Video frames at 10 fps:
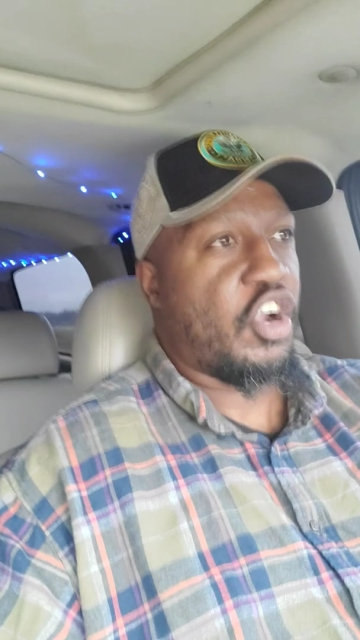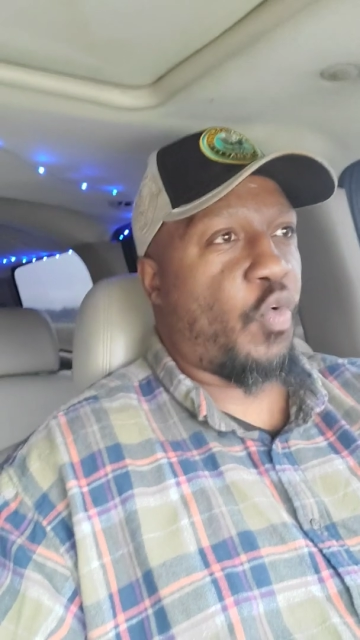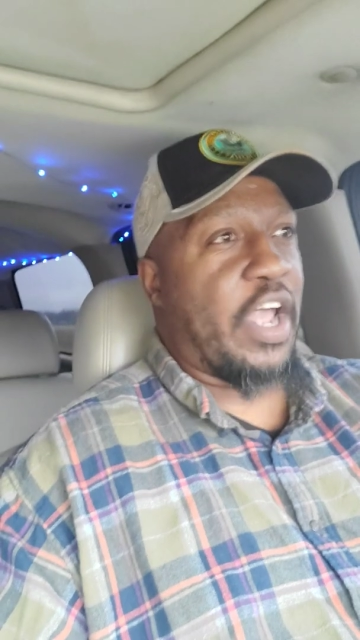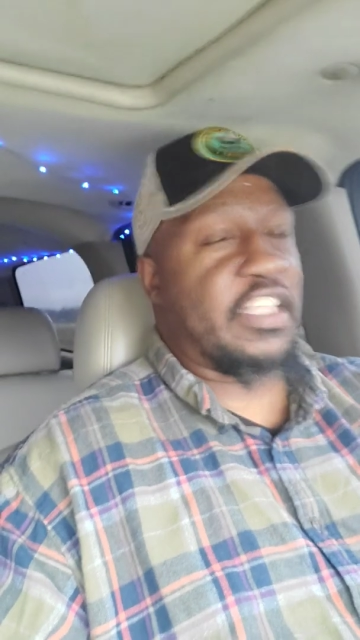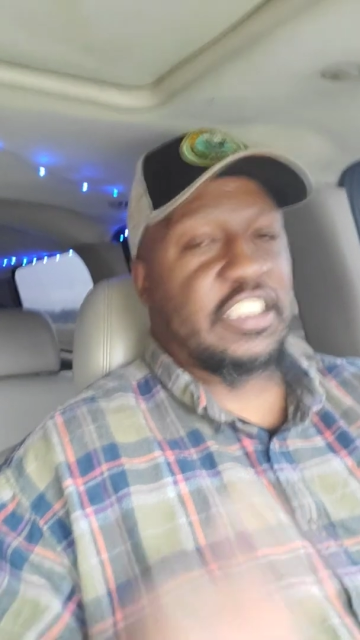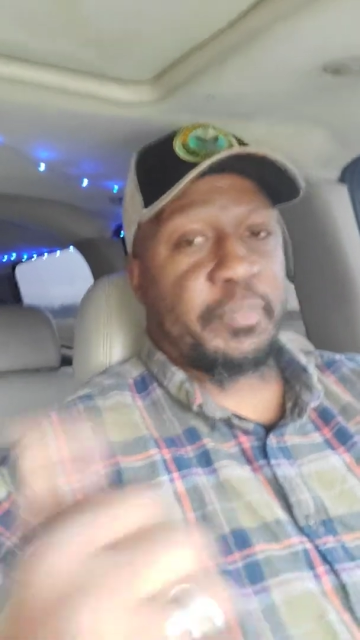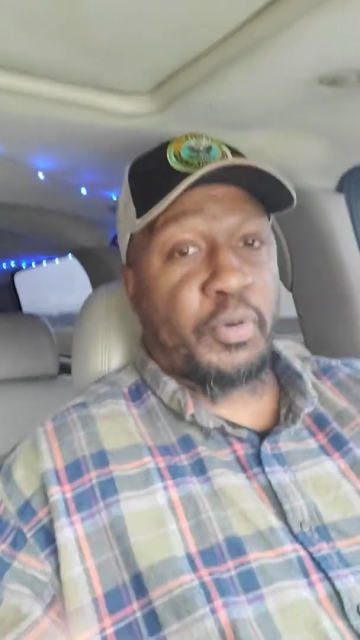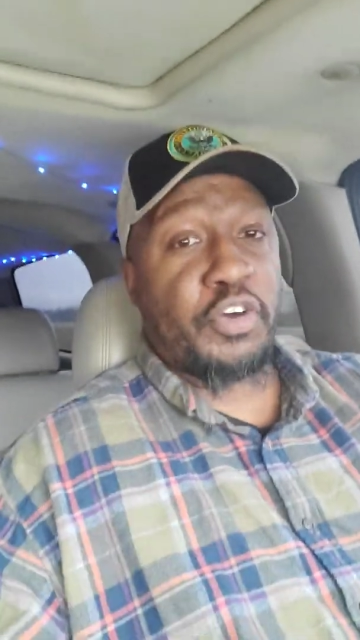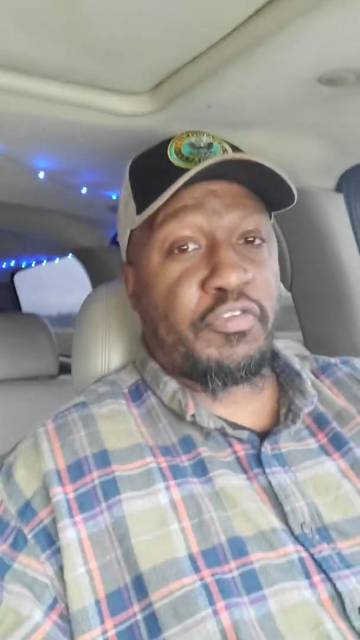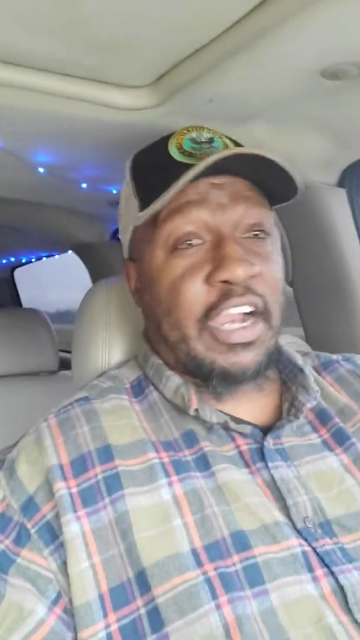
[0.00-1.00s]
whether it's
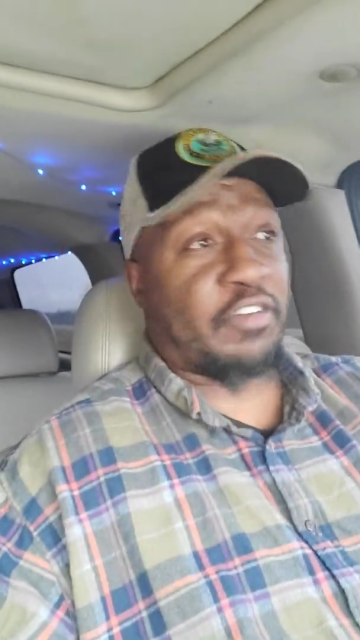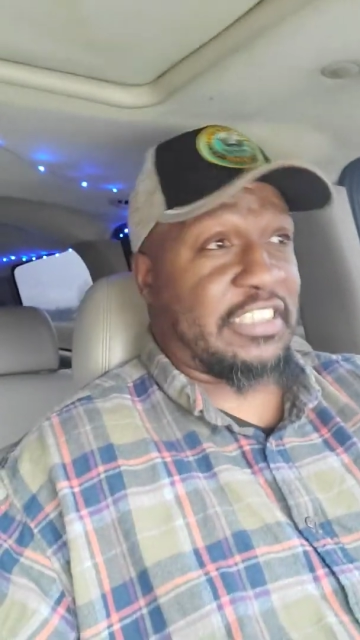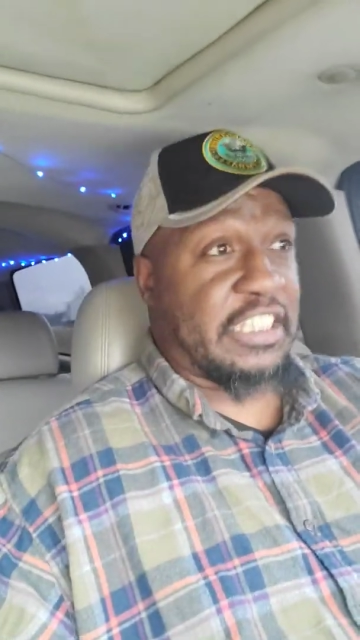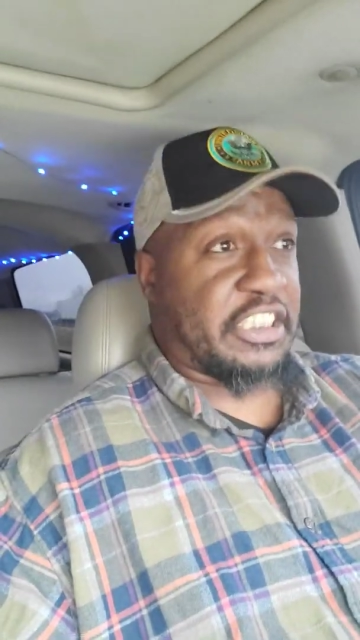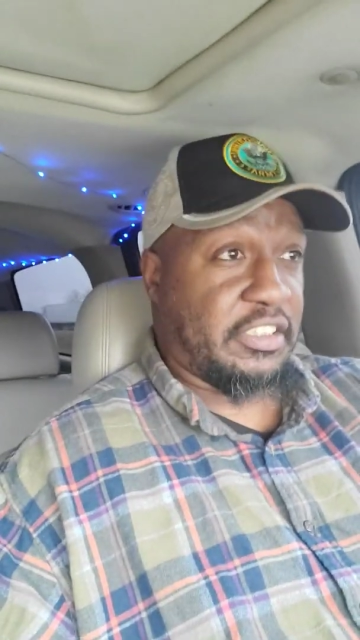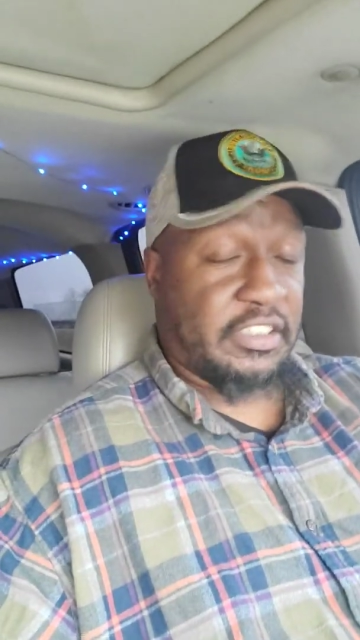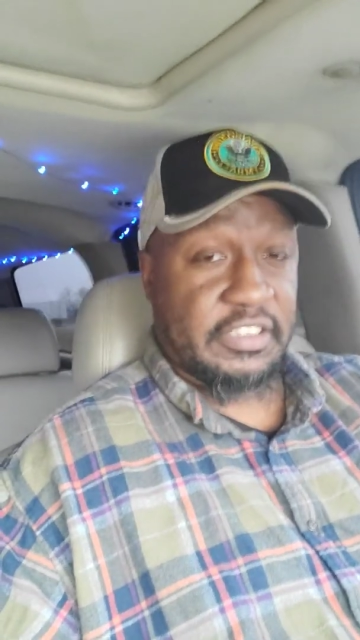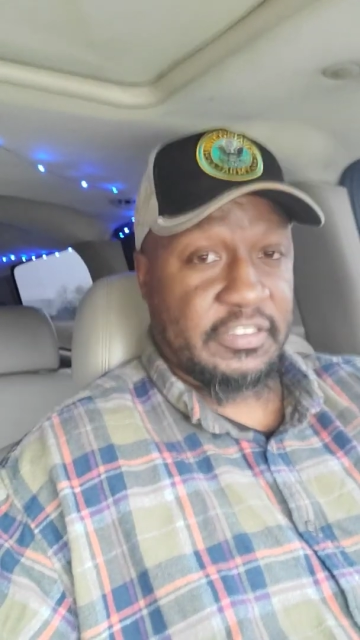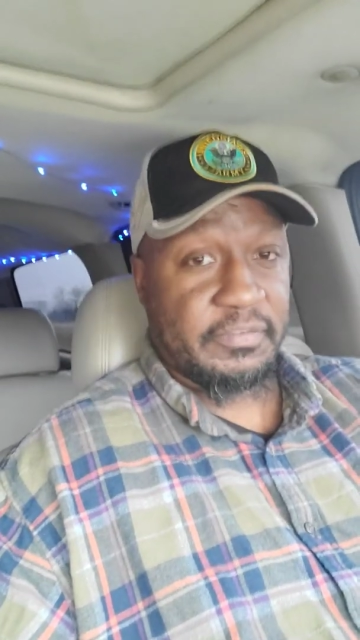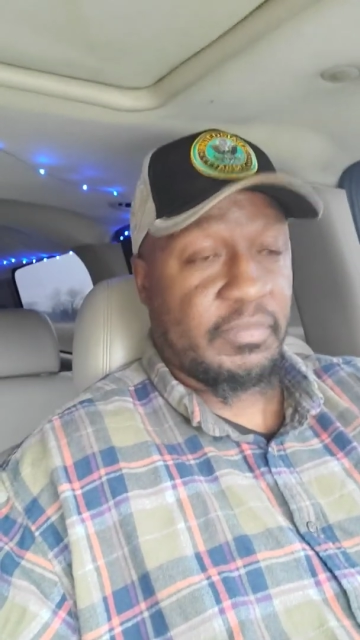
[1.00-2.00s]
approved requisitions
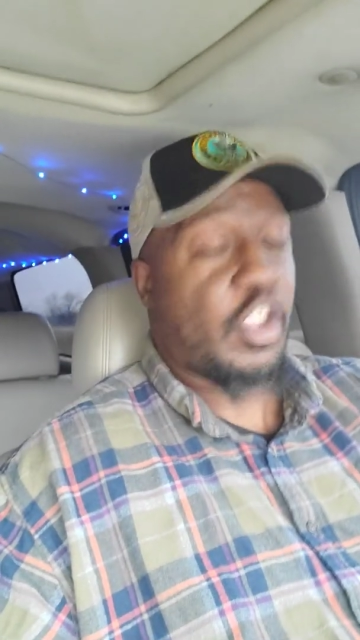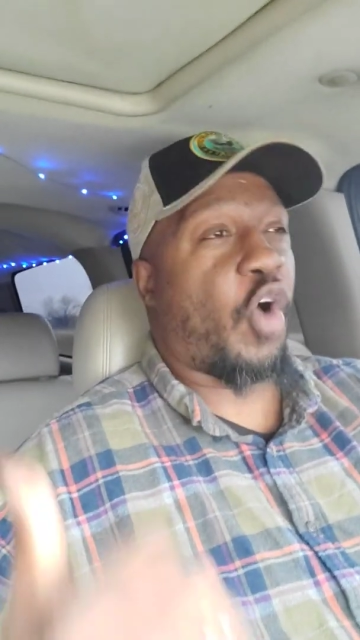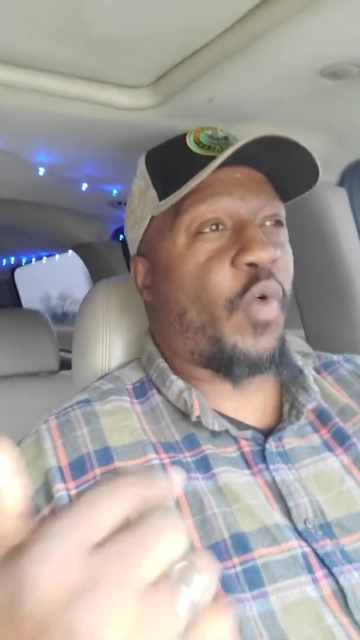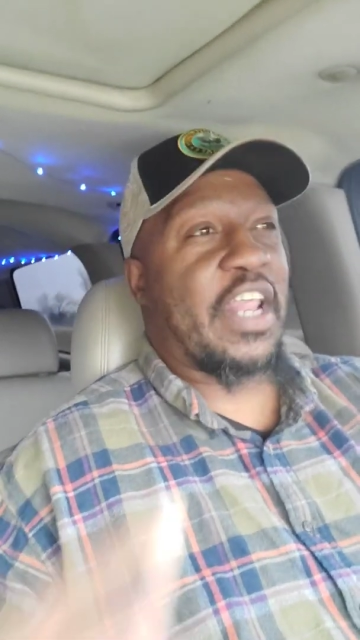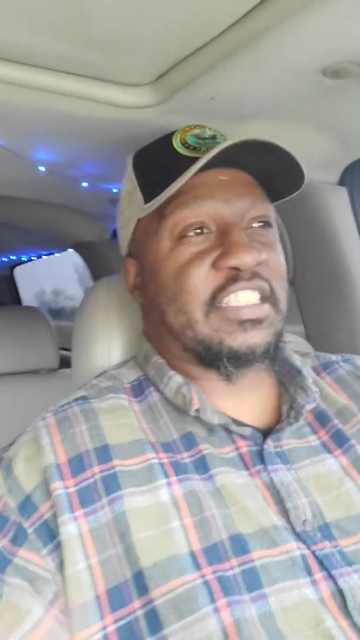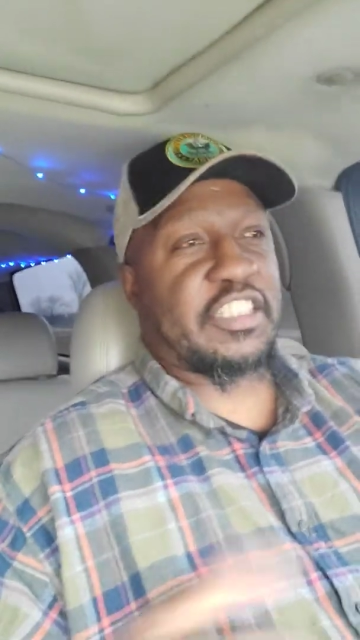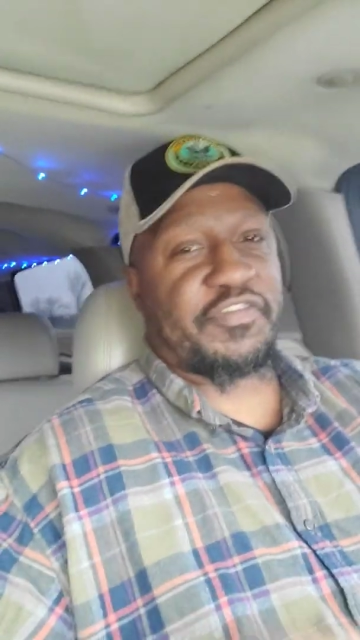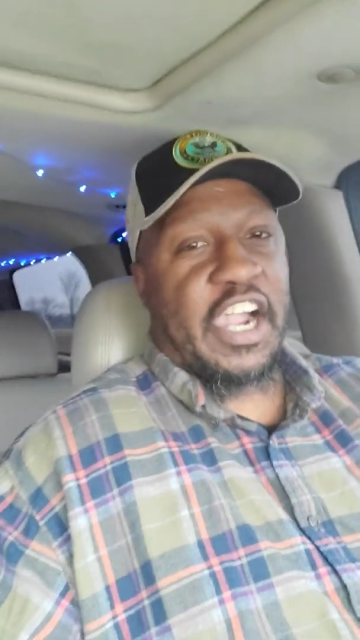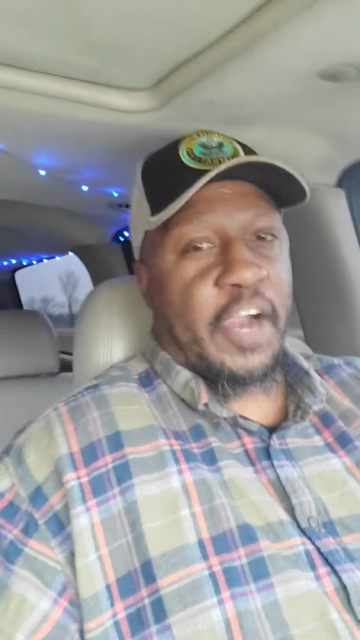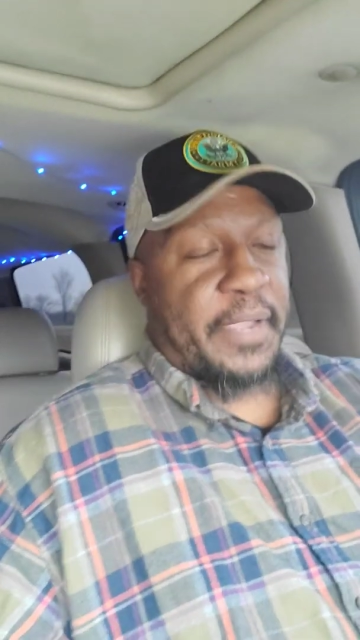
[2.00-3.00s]
or whether it's the
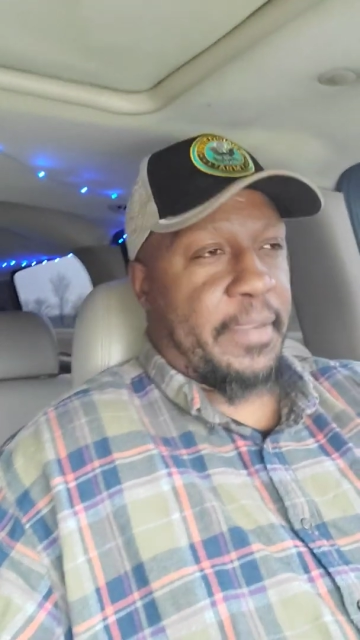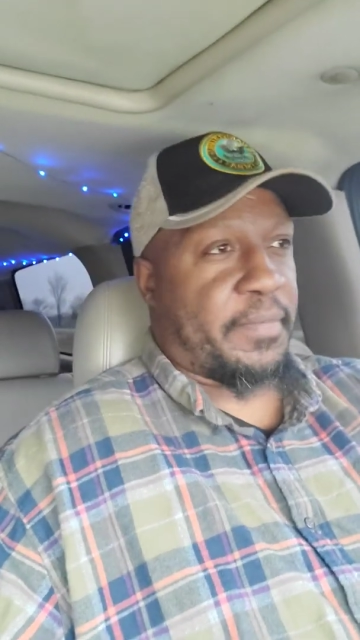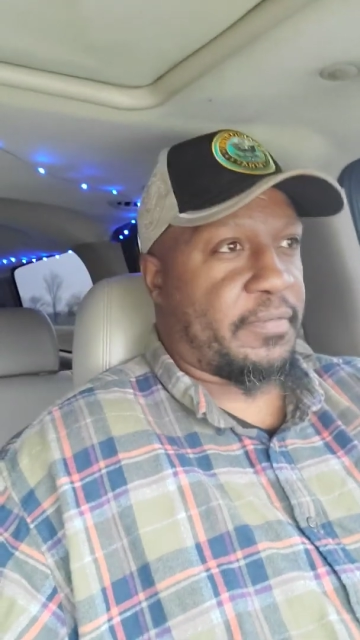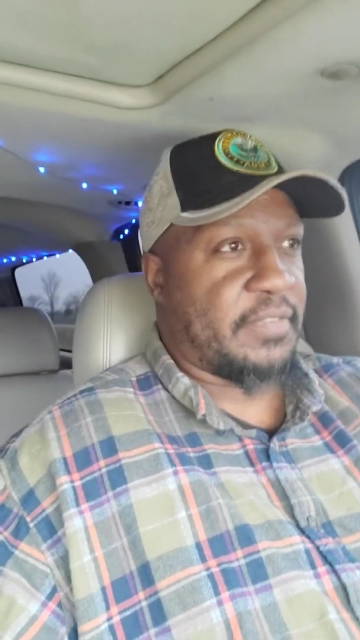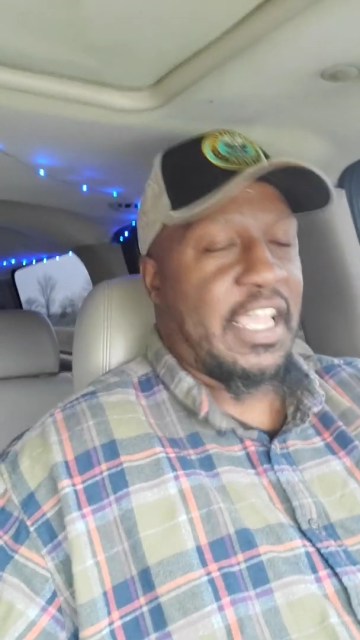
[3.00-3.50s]
fire people.